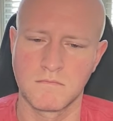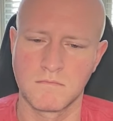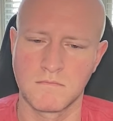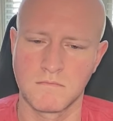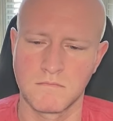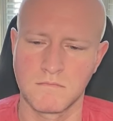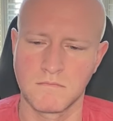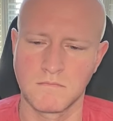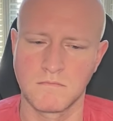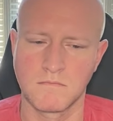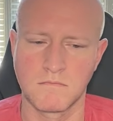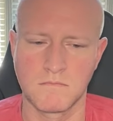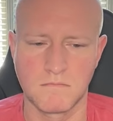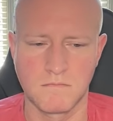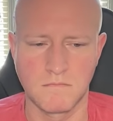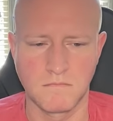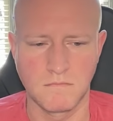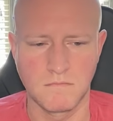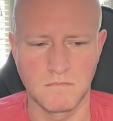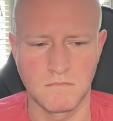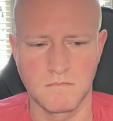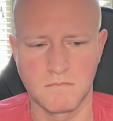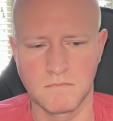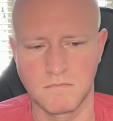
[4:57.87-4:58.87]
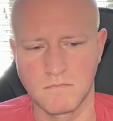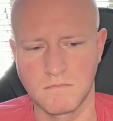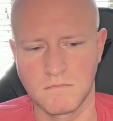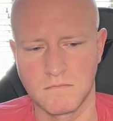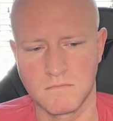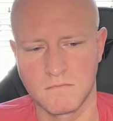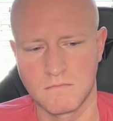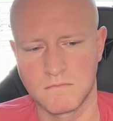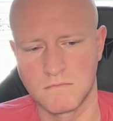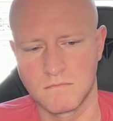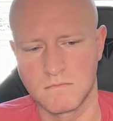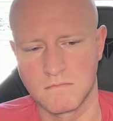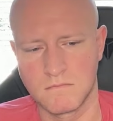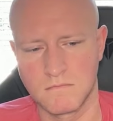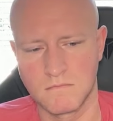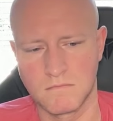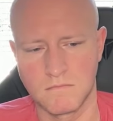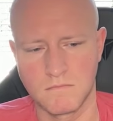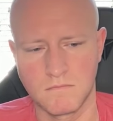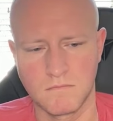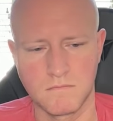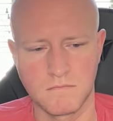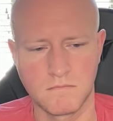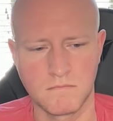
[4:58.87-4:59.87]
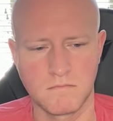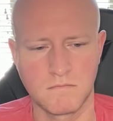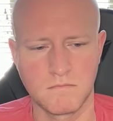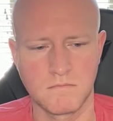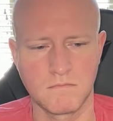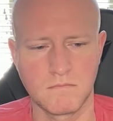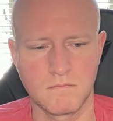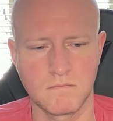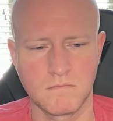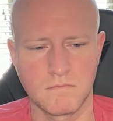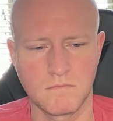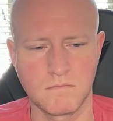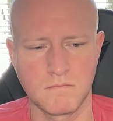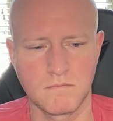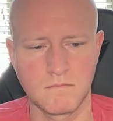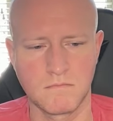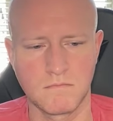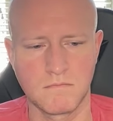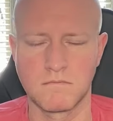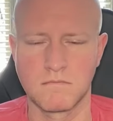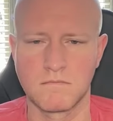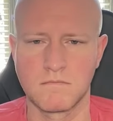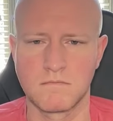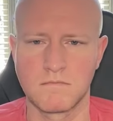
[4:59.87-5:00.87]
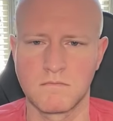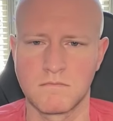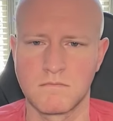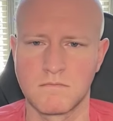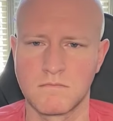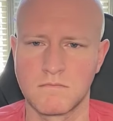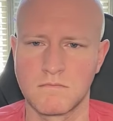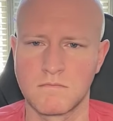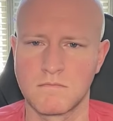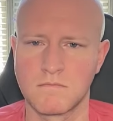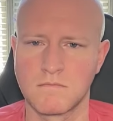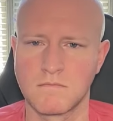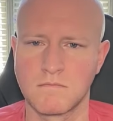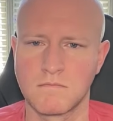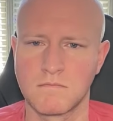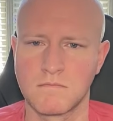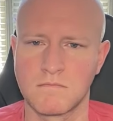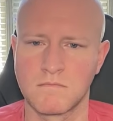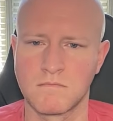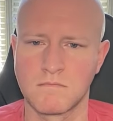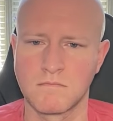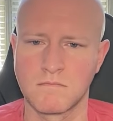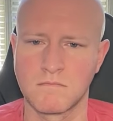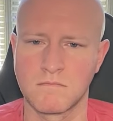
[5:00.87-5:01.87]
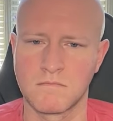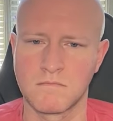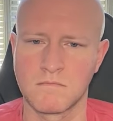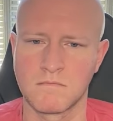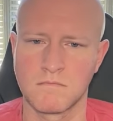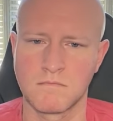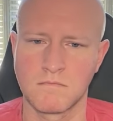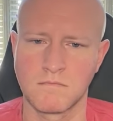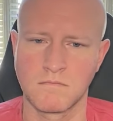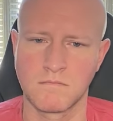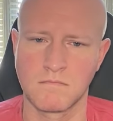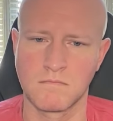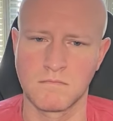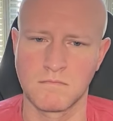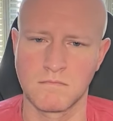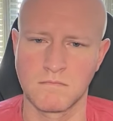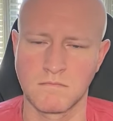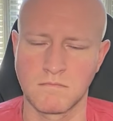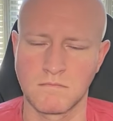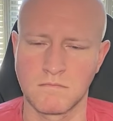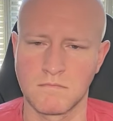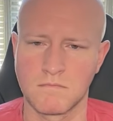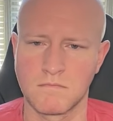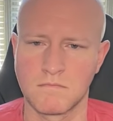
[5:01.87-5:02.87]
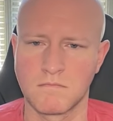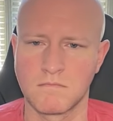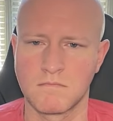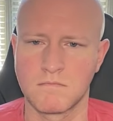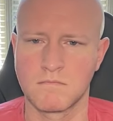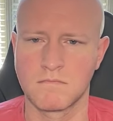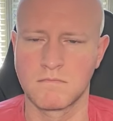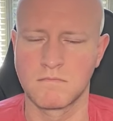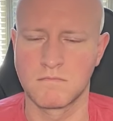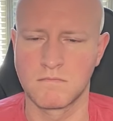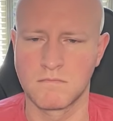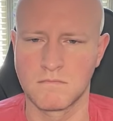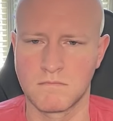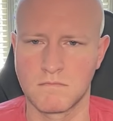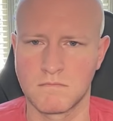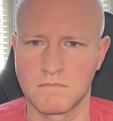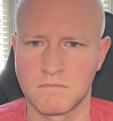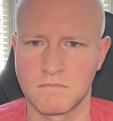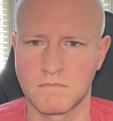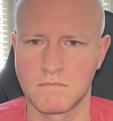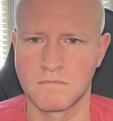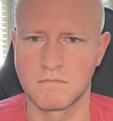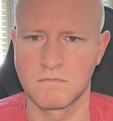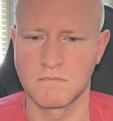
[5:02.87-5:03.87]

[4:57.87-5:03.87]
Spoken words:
(silent)